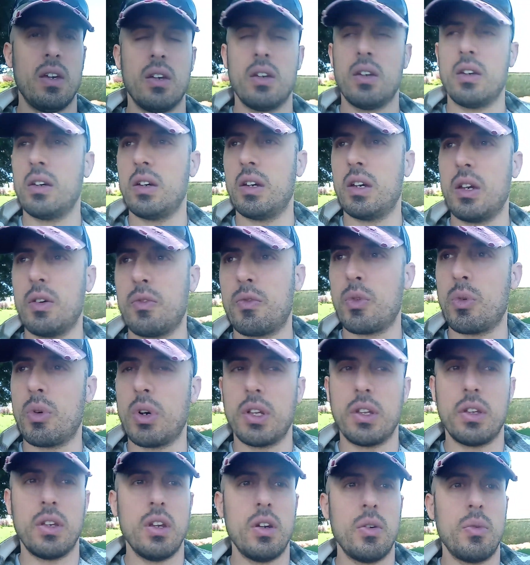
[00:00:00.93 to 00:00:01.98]
Hey everyone,
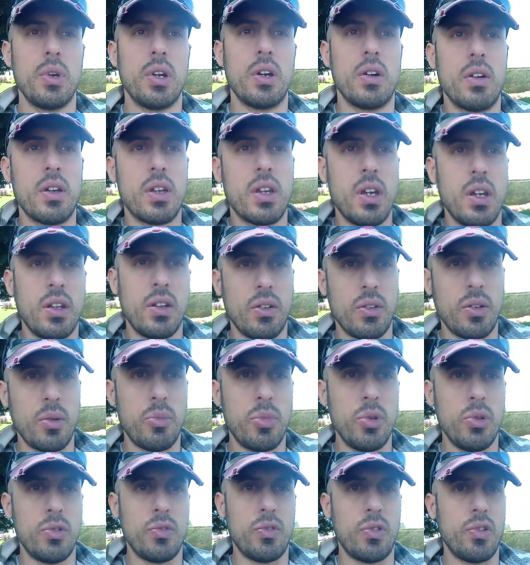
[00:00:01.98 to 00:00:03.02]
here we are again on a
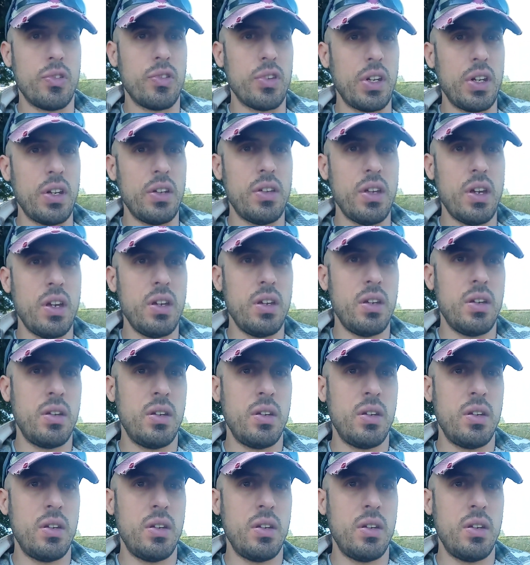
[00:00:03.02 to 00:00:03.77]
beautiful sunny day,